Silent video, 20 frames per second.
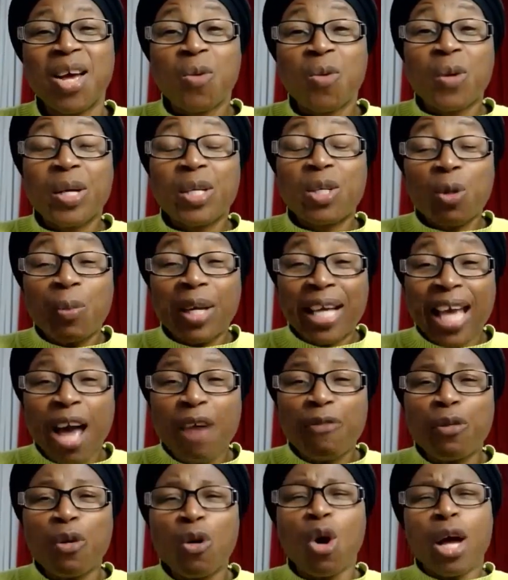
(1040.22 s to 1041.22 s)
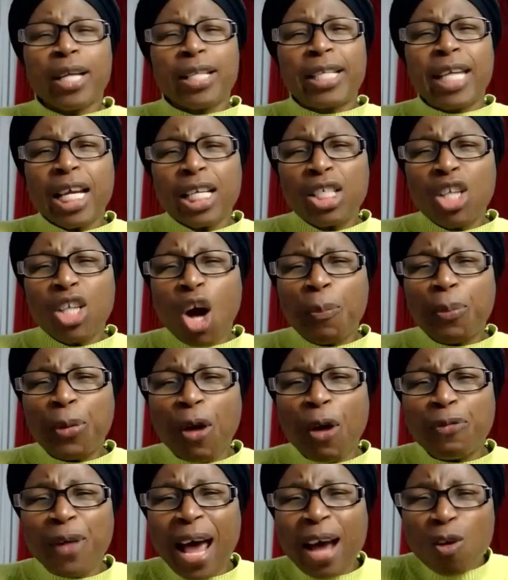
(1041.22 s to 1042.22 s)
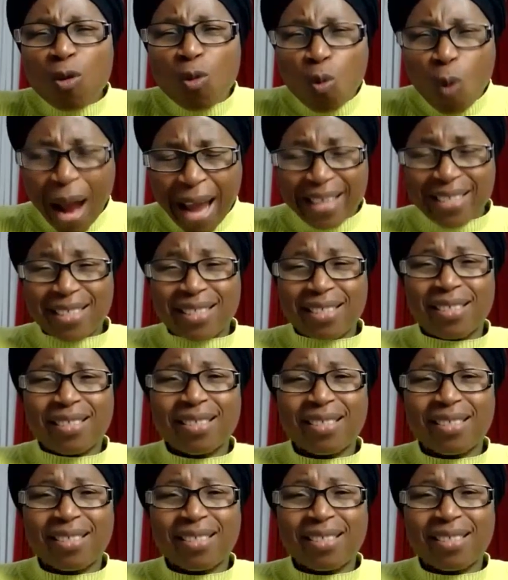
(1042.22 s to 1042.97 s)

We should be careful. Daniel prophet went